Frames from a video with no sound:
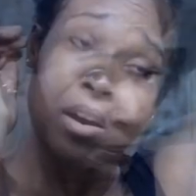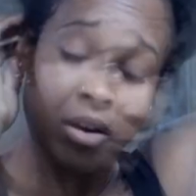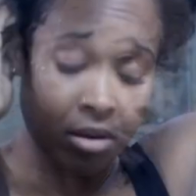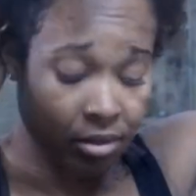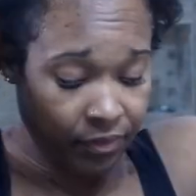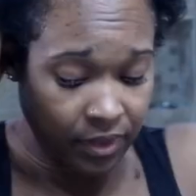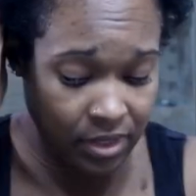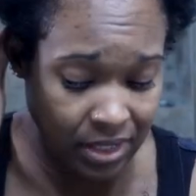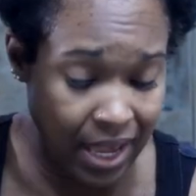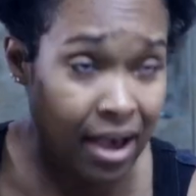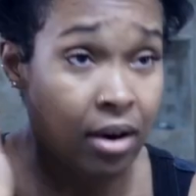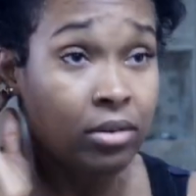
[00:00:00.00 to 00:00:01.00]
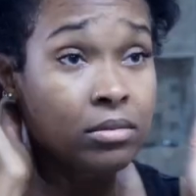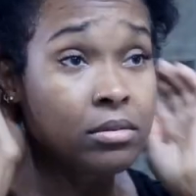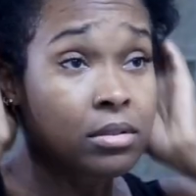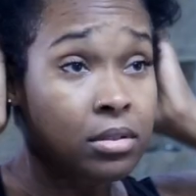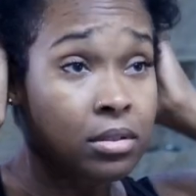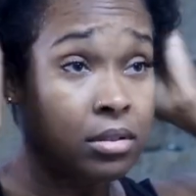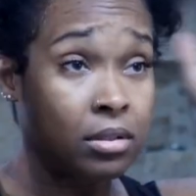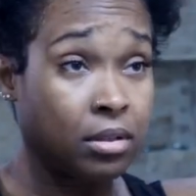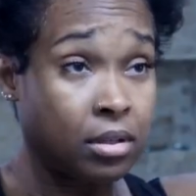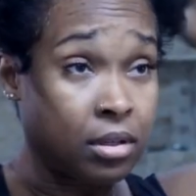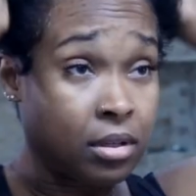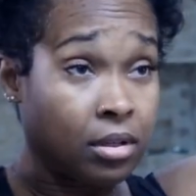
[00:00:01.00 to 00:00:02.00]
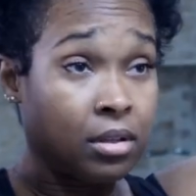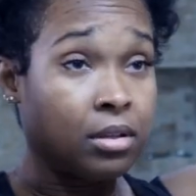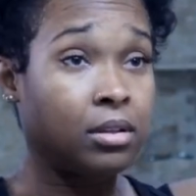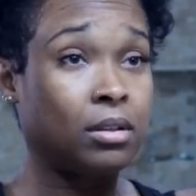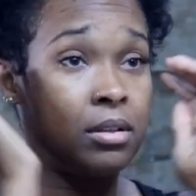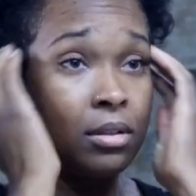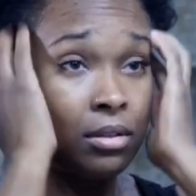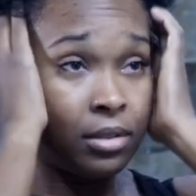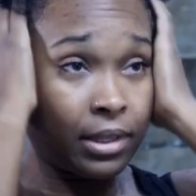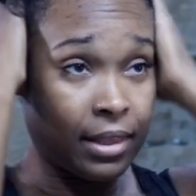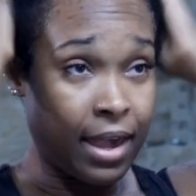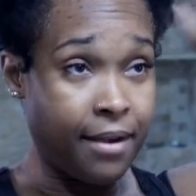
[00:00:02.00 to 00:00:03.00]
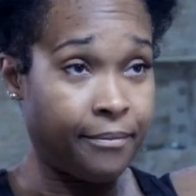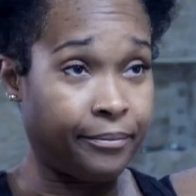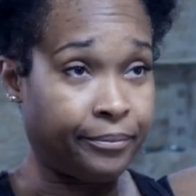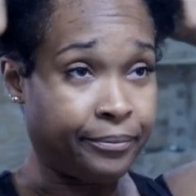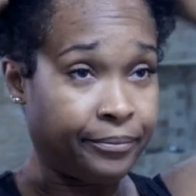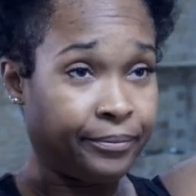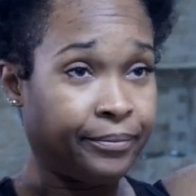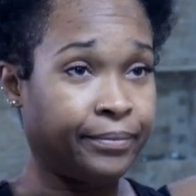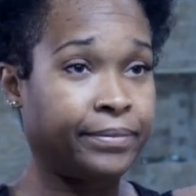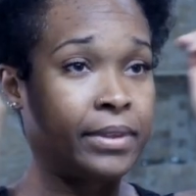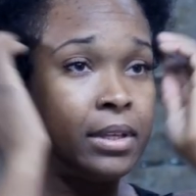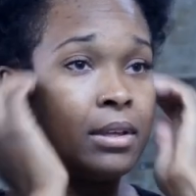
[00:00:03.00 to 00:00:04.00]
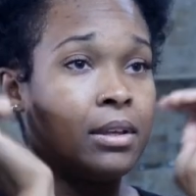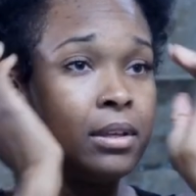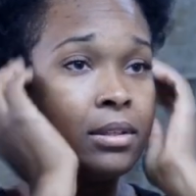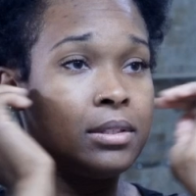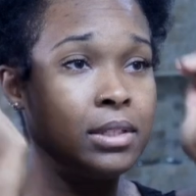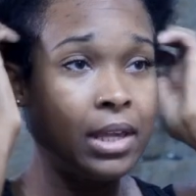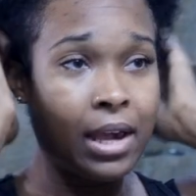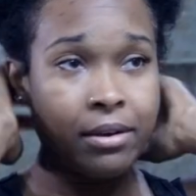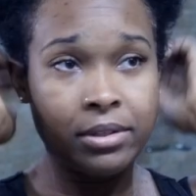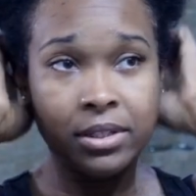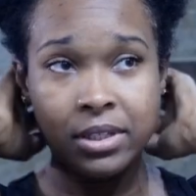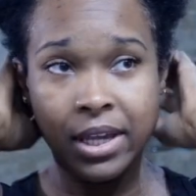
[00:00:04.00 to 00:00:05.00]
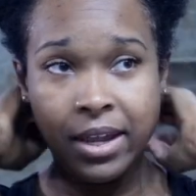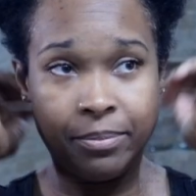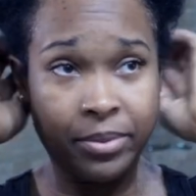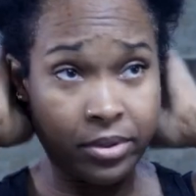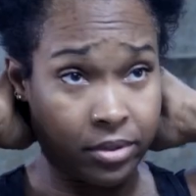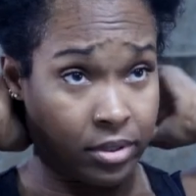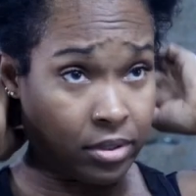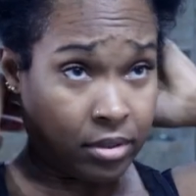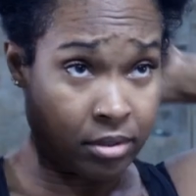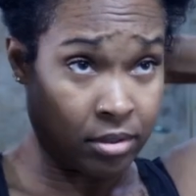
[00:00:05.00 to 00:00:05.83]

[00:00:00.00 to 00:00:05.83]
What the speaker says: All of this out. Look at that. See how it's tapered?